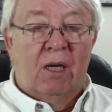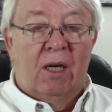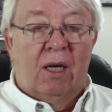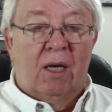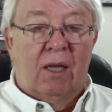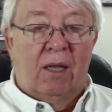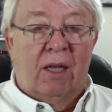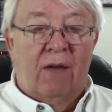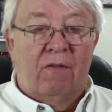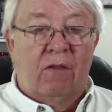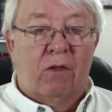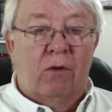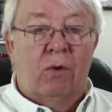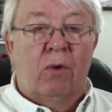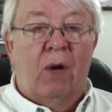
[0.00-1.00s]
uh,
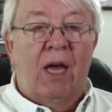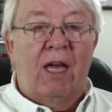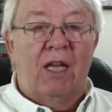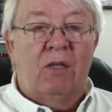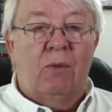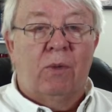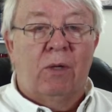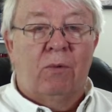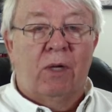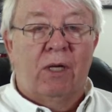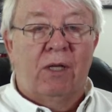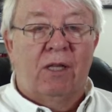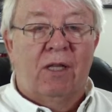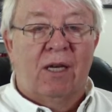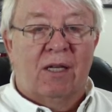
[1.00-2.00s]
11 through 8, we
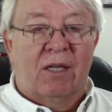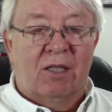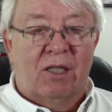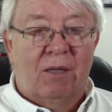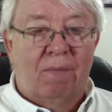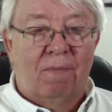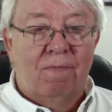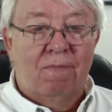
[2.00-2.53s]
read this